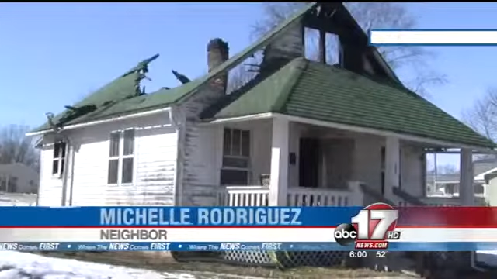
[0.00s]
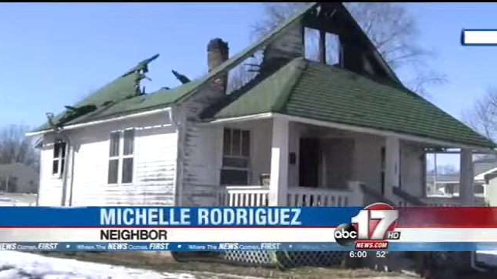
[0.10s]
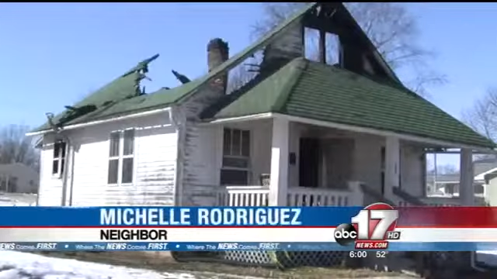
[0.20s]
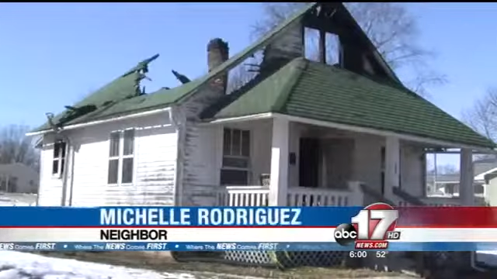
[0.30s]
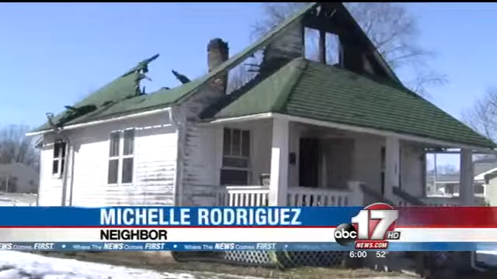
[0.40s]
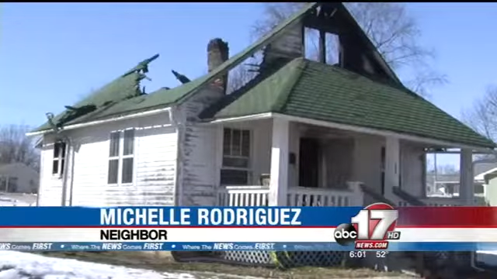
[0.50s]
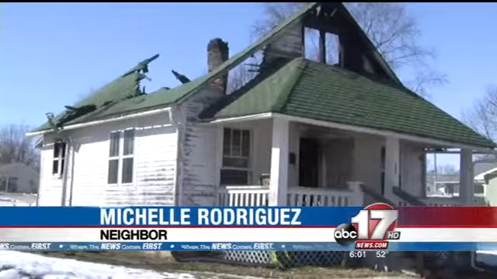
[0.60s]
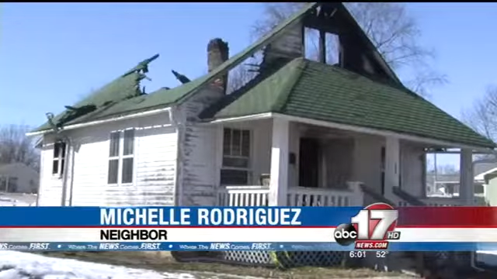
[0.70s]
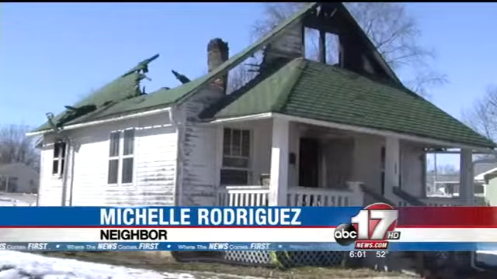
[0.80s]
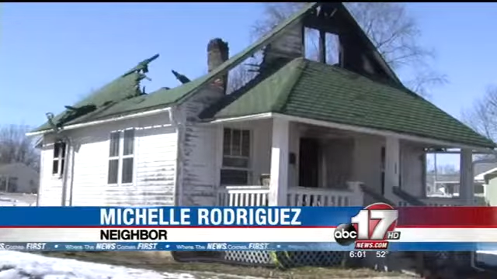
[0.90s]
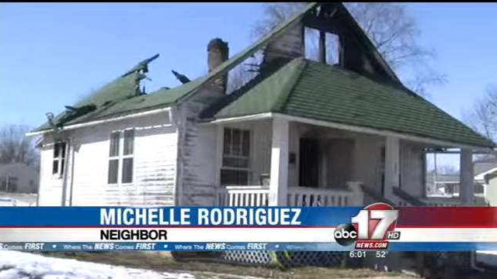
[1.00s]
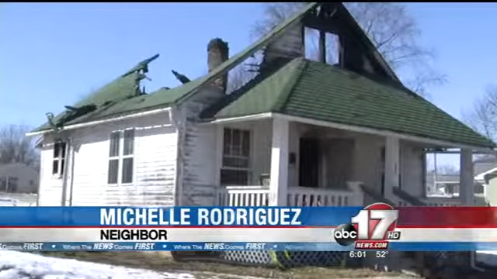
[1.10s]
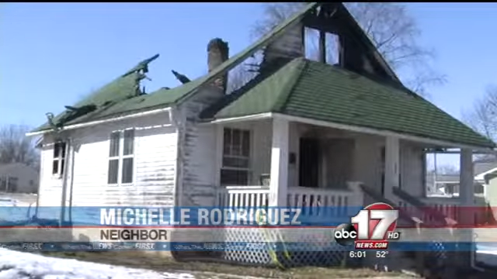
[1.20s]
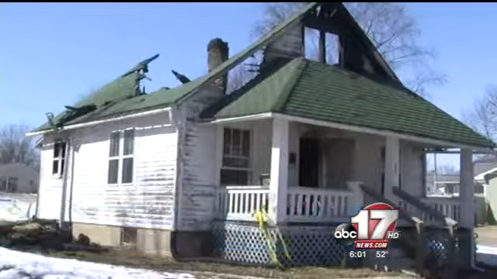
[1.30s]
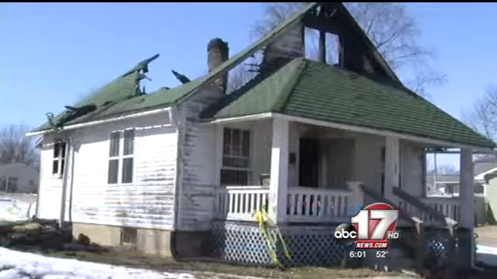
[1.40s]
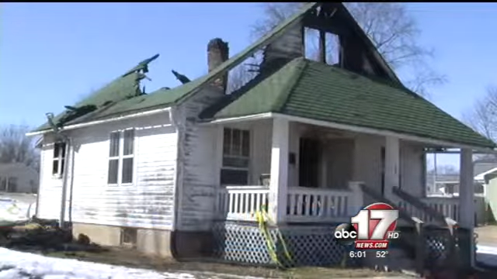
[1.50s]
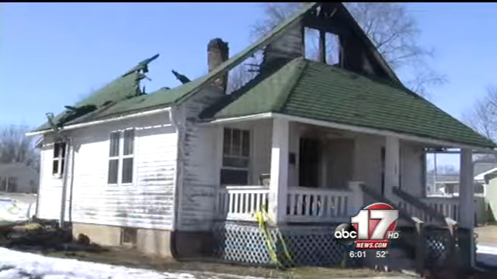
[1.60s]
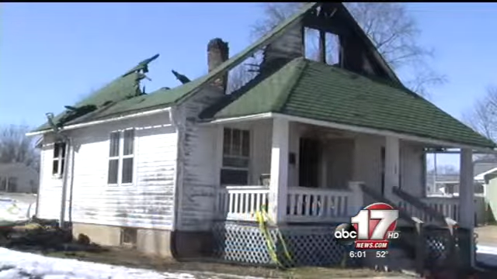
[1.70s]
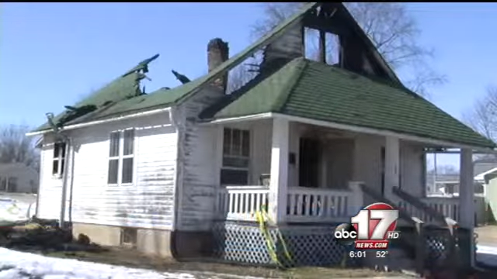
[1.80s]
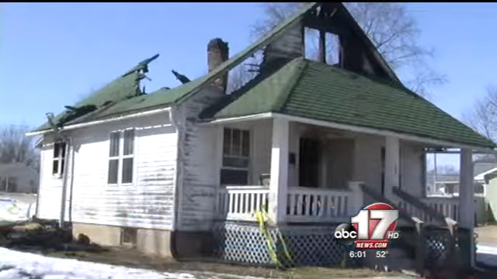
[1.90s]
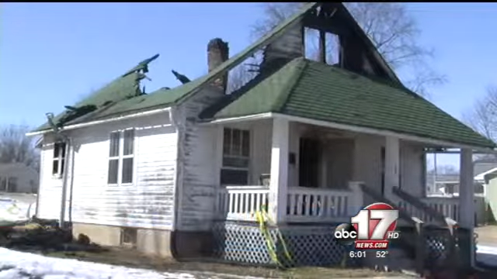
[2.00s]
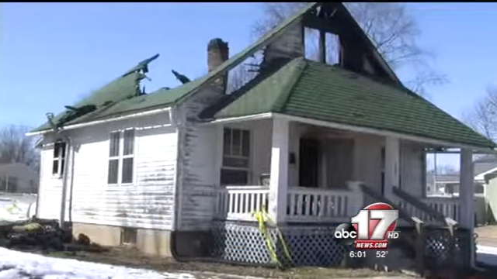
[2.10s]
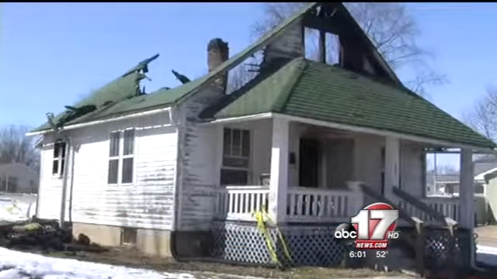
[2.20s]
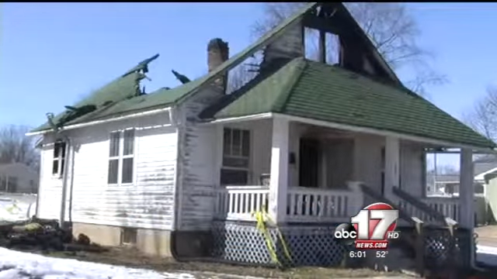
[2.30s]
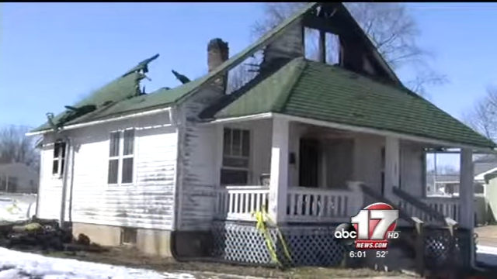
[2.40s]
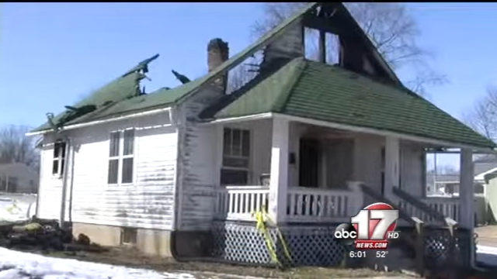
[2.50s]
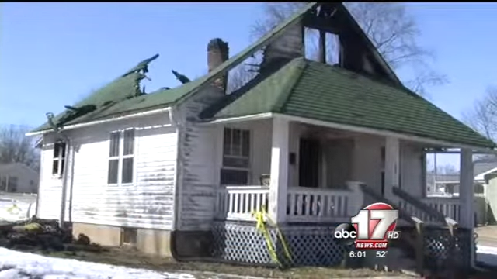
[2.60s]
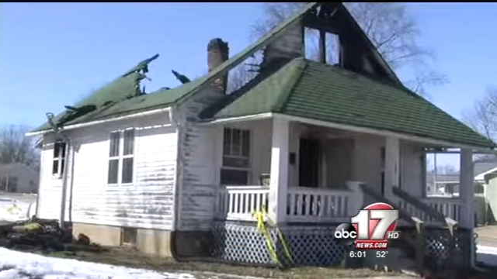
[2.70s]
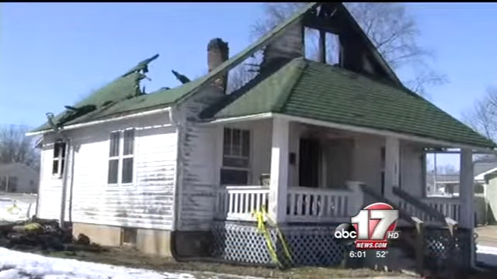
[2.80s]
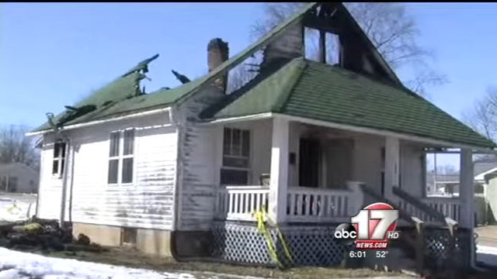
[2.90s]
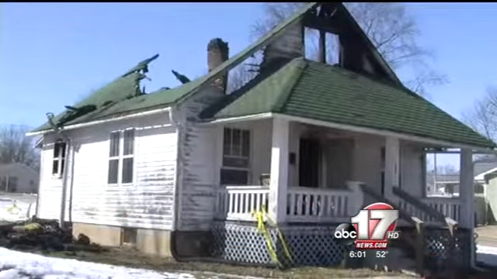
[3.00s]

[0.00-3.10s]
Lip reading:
[unreadable: no face in view]